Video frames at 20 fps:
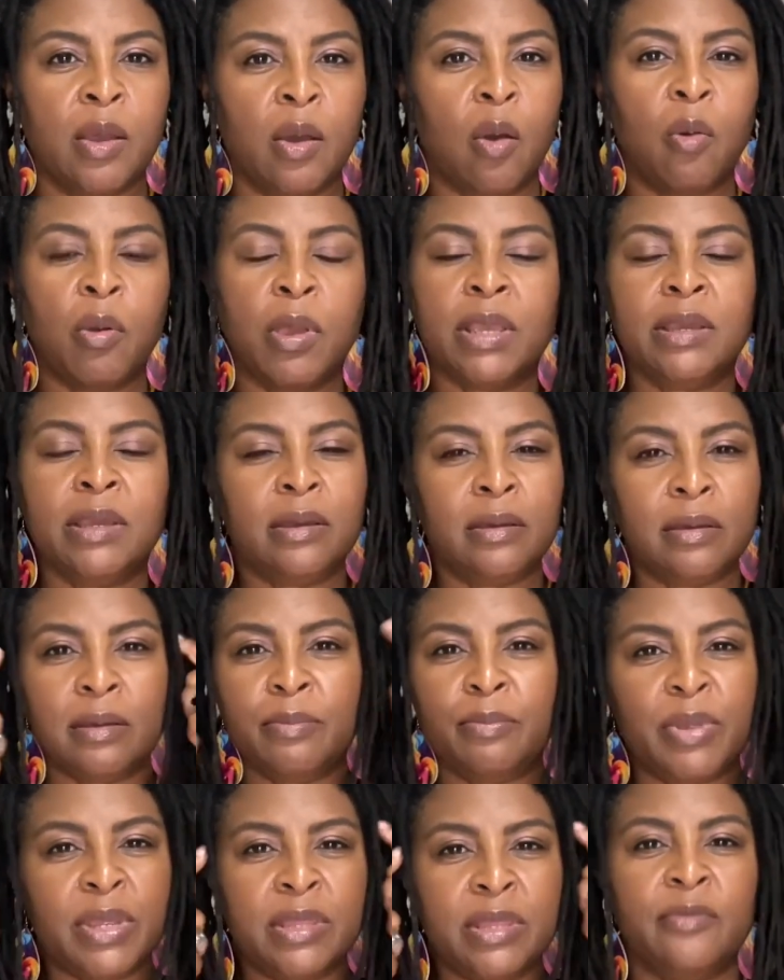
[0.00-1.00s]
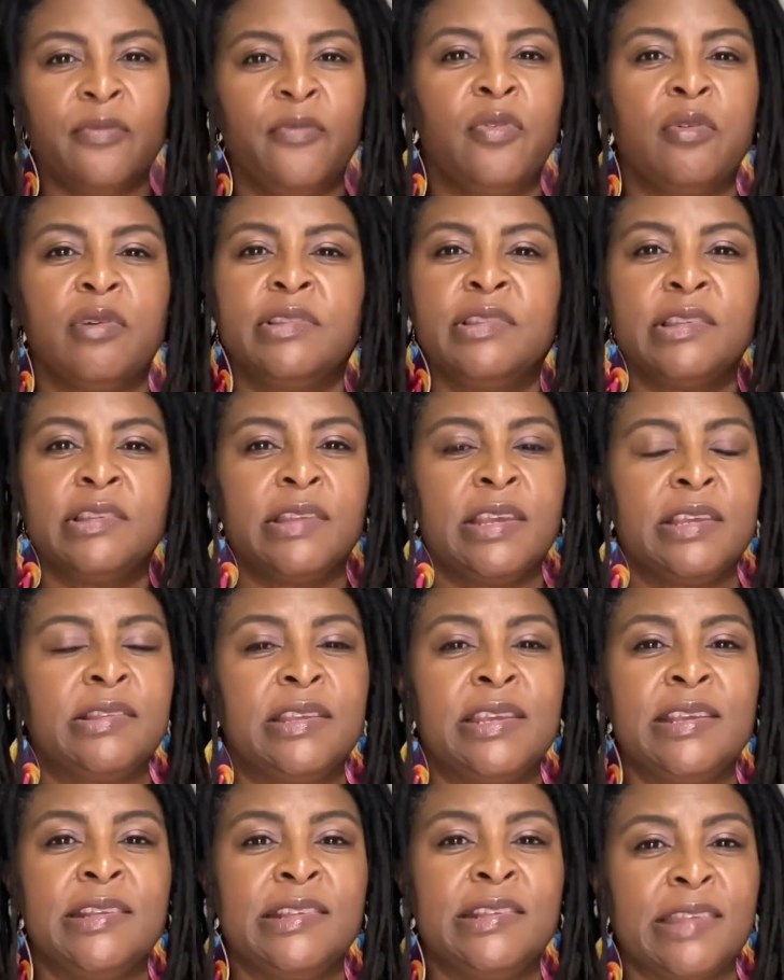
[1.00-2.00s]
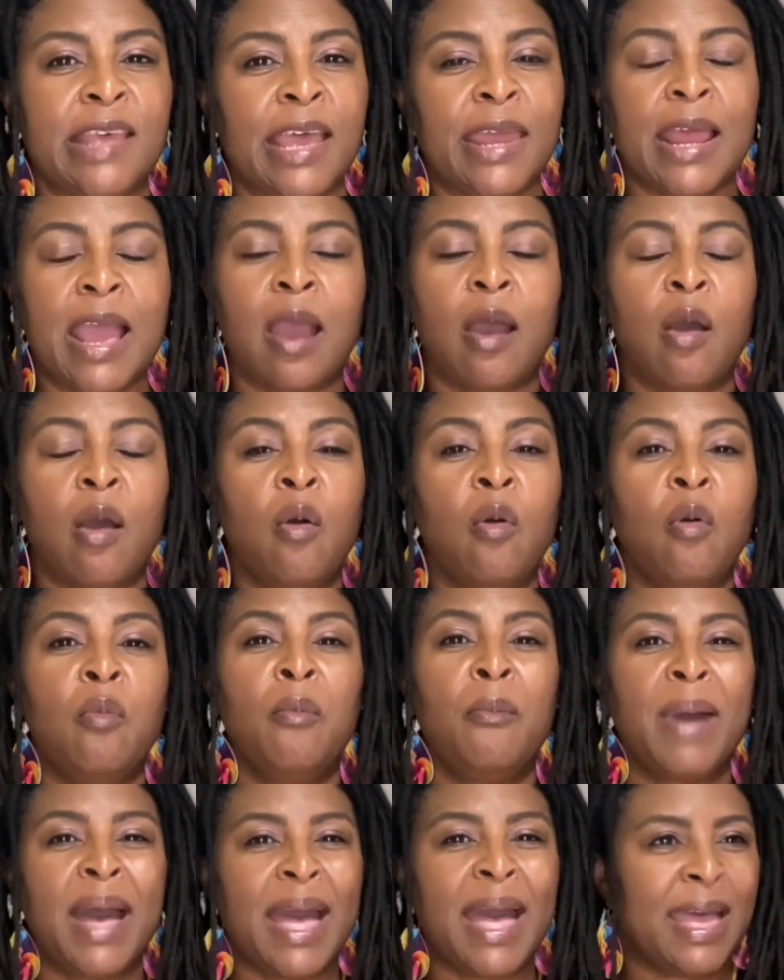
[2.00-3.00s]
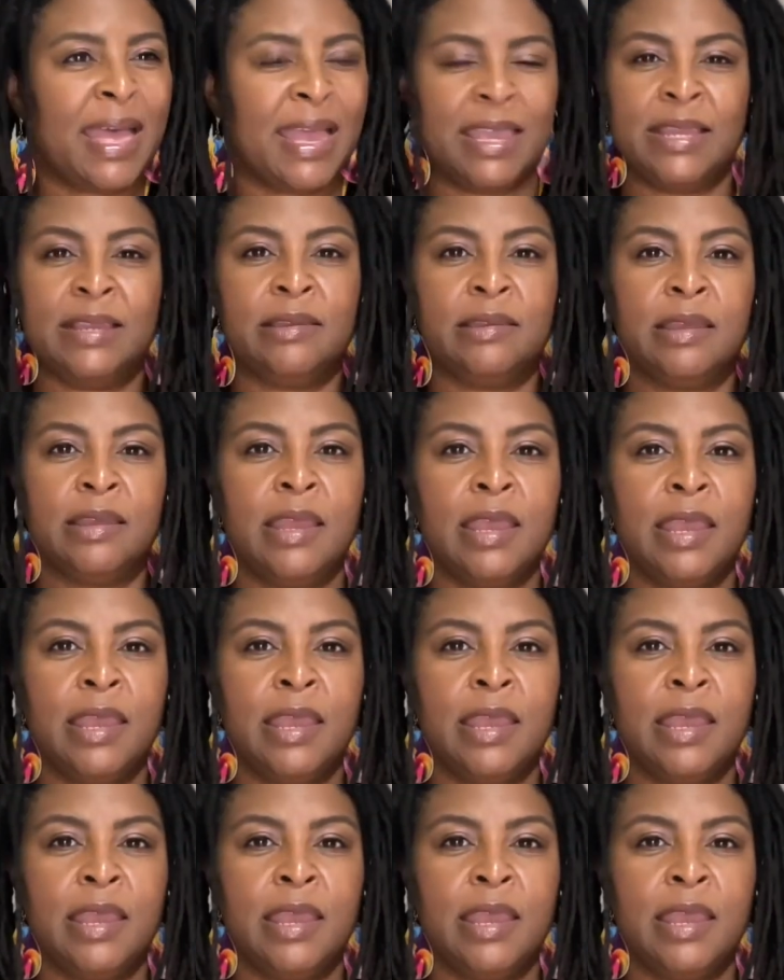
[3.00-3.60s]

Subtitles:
Or it could be the voices that's inside our own mind.